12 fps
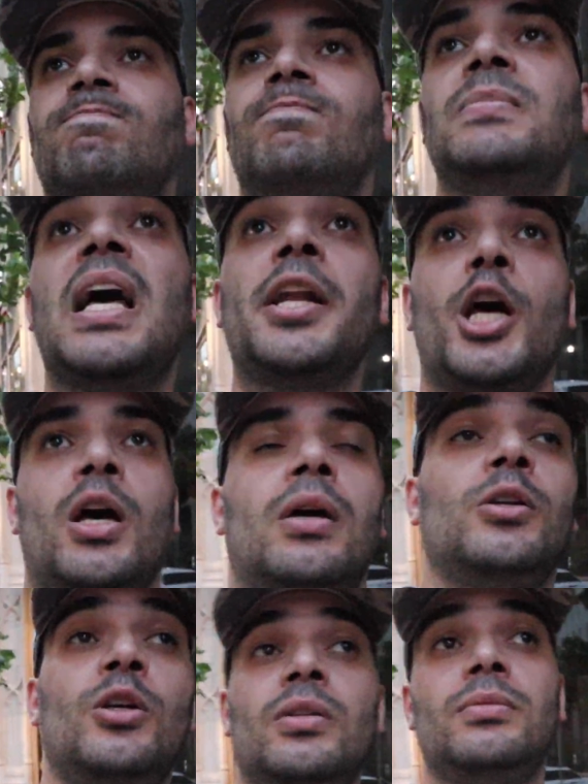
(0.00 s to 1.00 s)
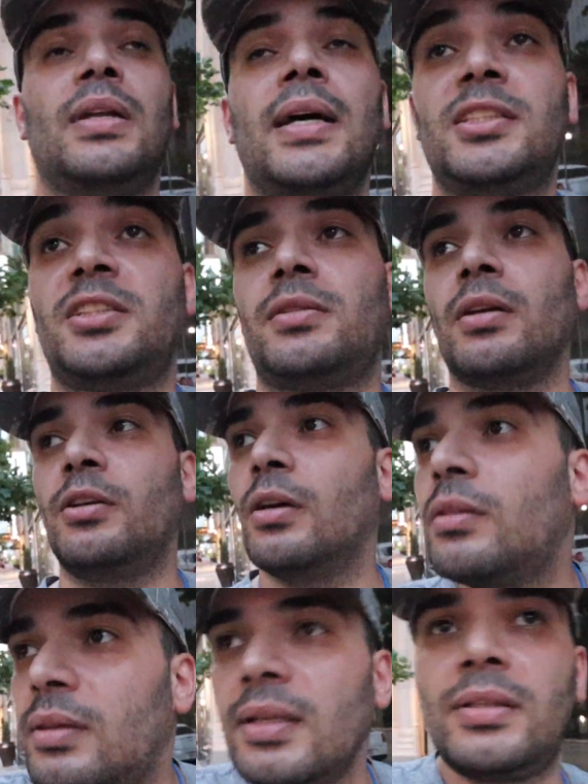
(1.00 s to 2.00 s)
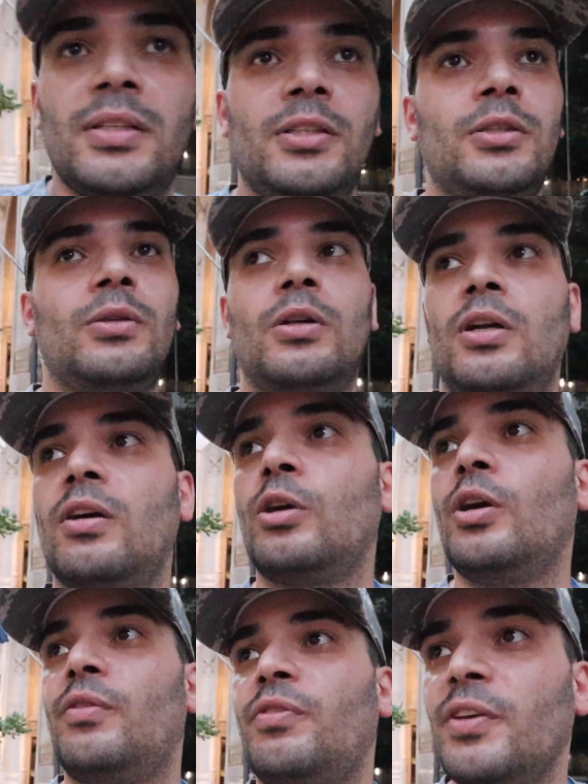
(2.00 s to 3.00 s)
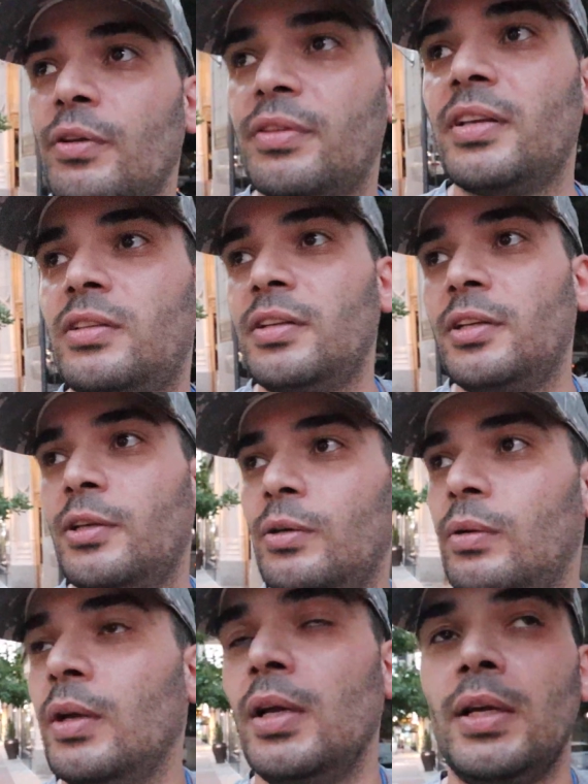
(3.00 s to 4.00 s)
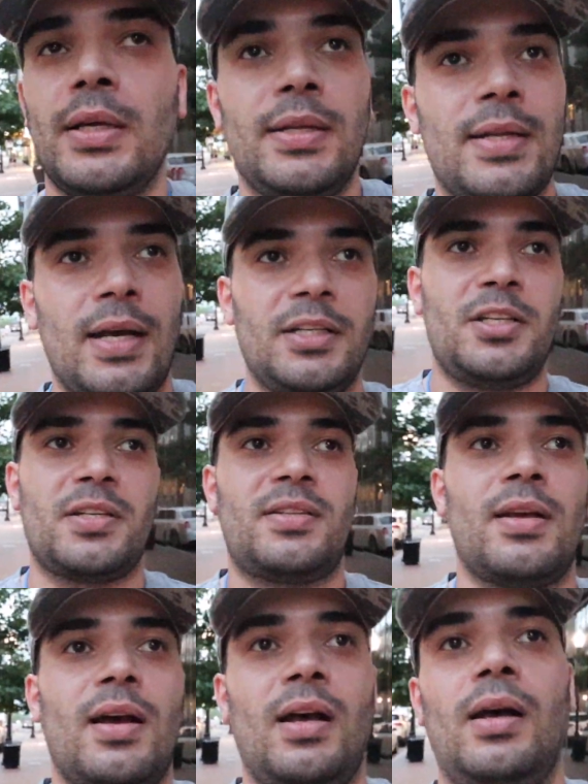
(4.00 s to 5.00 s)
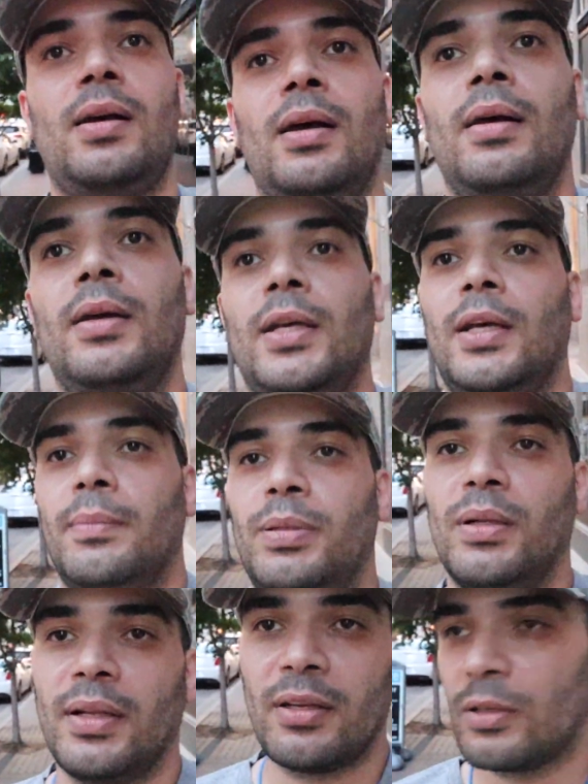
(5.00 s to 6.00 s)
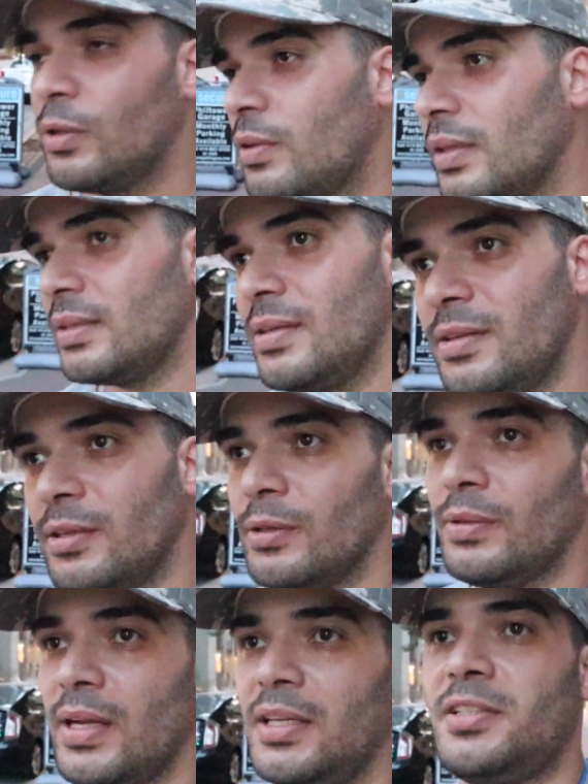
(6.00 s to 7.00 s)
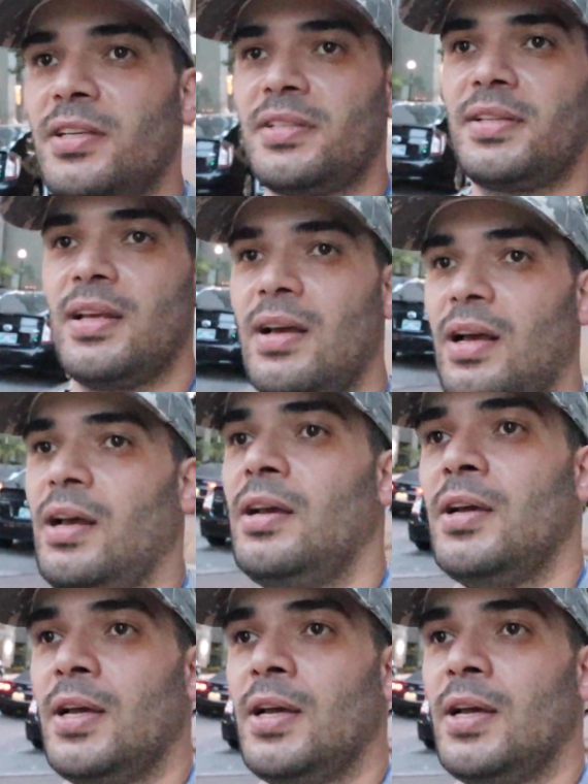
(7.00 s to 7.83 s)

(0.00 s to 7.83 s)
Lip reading: not just a good thing to do or a good feel thing to do, not just a political thing to do, not just vote